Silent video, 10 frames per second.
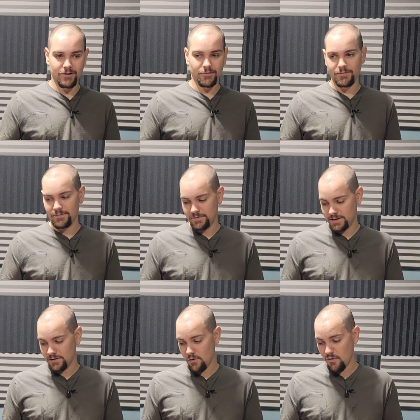I don't
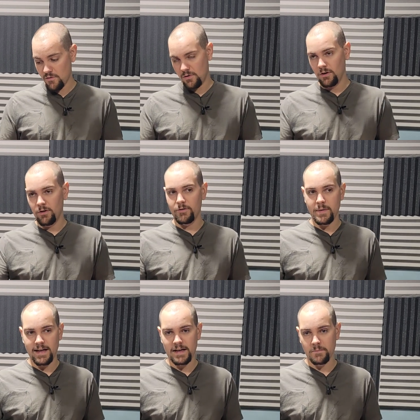think overall they're
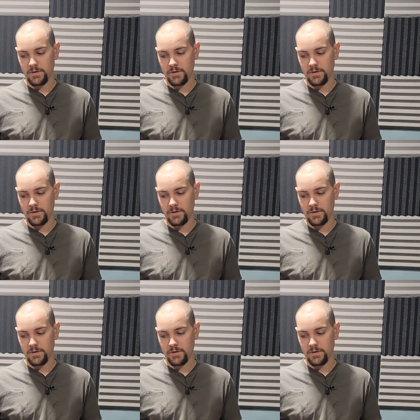bad,